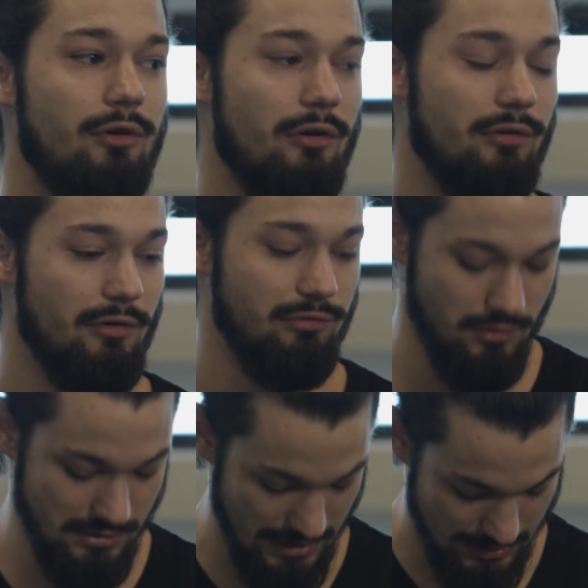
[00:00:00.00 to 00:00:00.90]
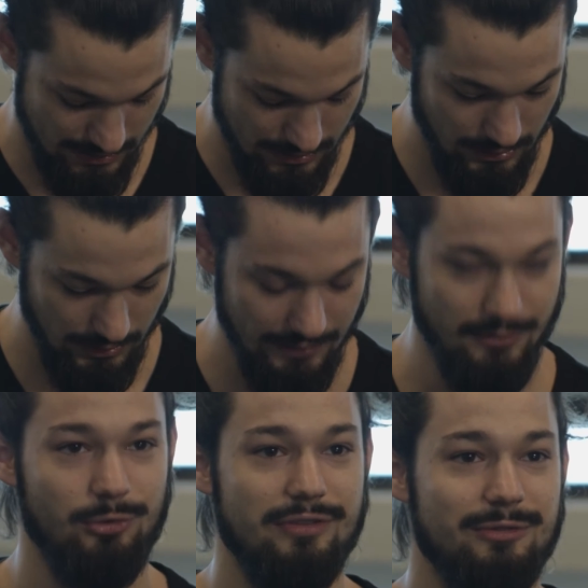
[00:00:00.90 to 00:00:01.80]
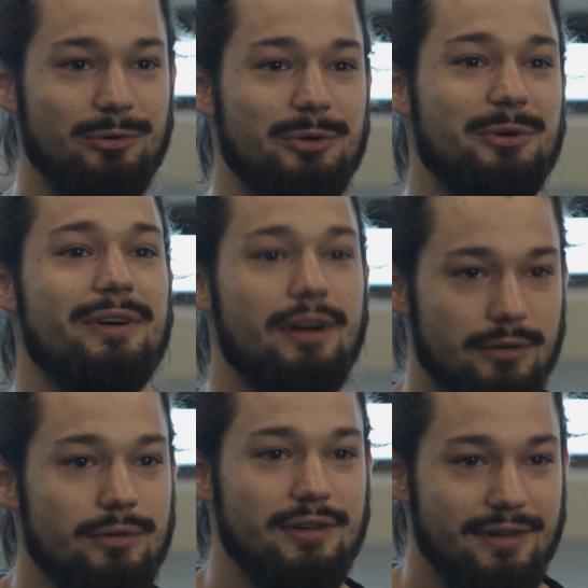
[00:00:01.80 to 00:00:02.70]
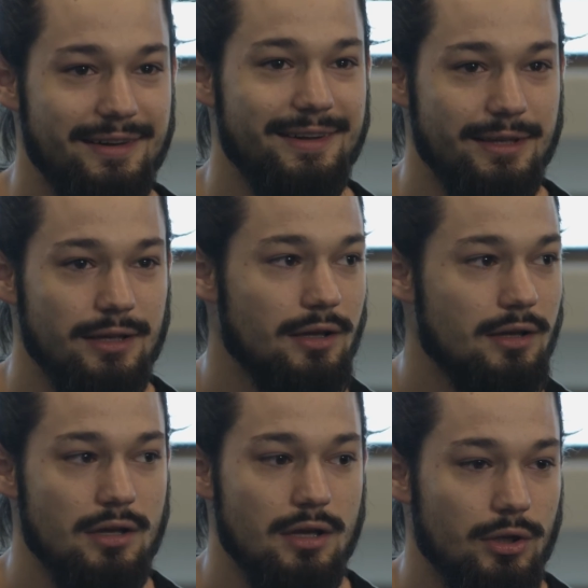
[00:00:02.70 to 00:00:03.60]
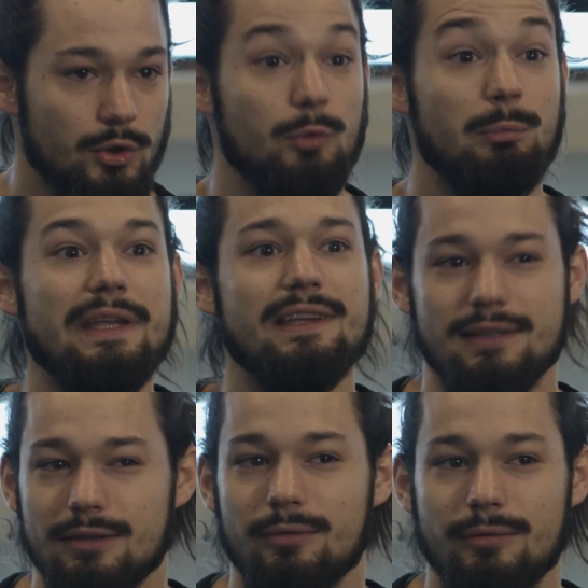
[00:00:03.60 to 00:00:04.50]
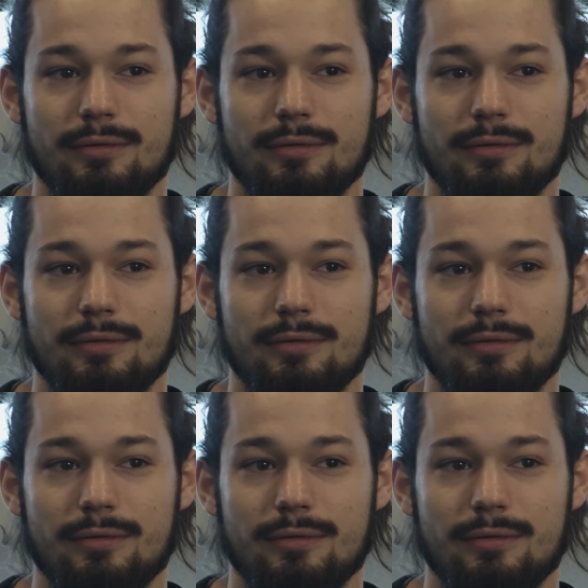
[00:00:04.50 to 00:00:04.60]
of course it goes into your being, no?